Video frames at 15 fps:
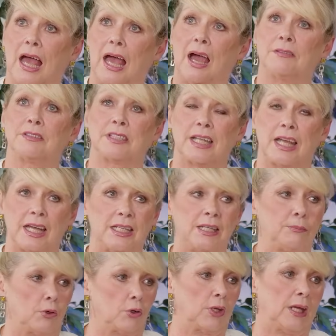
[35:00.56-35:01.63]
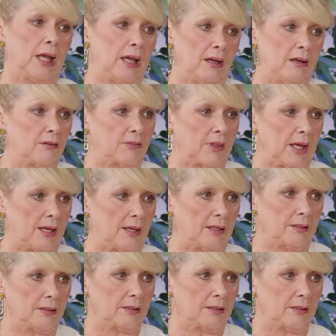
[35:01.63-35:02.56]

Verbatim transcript: how did anybody get out of that,